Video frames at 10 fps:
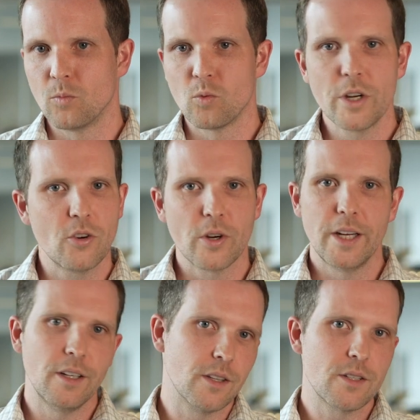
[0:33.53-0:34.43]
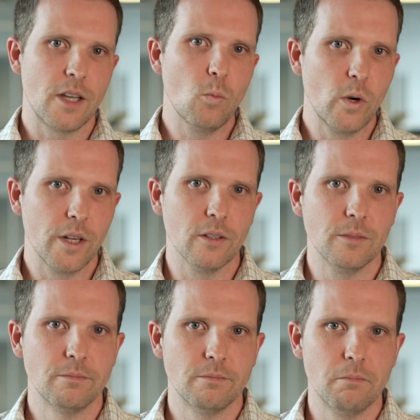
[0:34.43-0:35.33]
recreating the same wheel
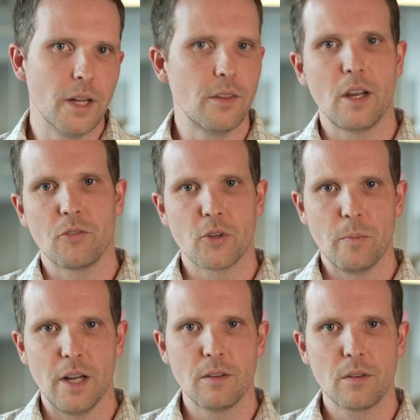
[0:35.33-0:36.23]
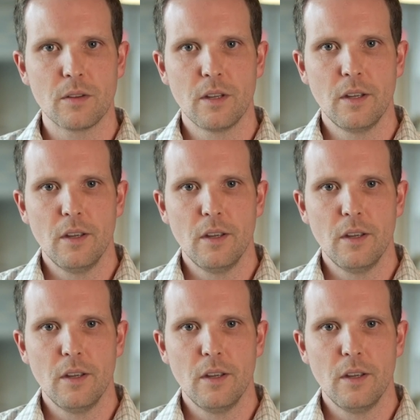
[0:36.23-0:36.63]
month after month.